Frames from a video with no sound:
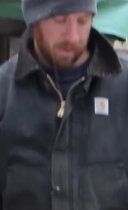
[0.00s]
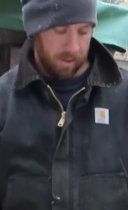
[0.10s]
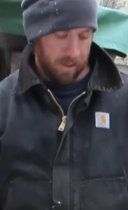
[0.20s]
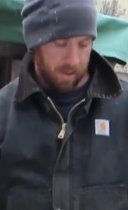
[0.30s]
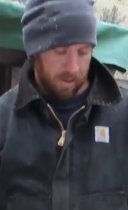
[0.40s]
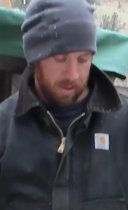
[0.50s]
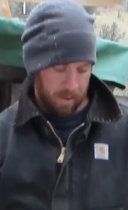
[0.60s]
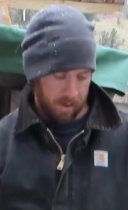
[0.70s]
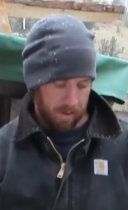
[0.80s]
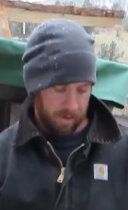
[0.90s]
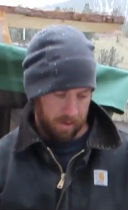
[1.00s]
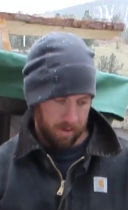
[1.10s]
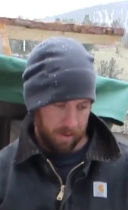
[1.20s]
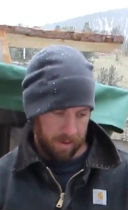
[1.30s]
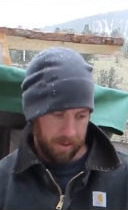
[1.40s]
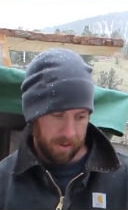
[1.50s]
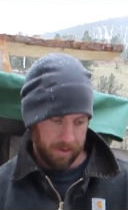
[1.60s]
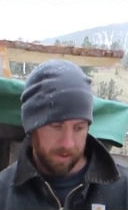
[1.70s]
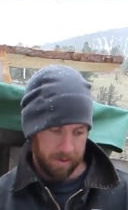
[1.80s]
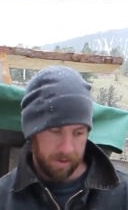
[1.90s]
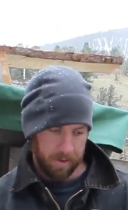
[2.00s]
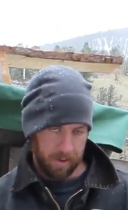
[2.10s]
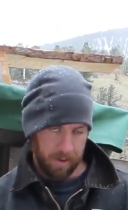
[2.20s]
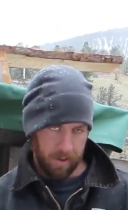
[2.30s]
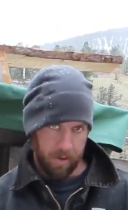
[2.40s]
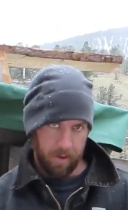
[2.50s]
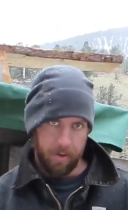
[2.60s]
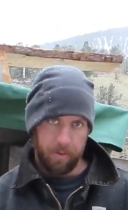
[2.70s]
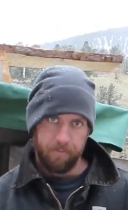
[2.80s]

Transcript: (silence)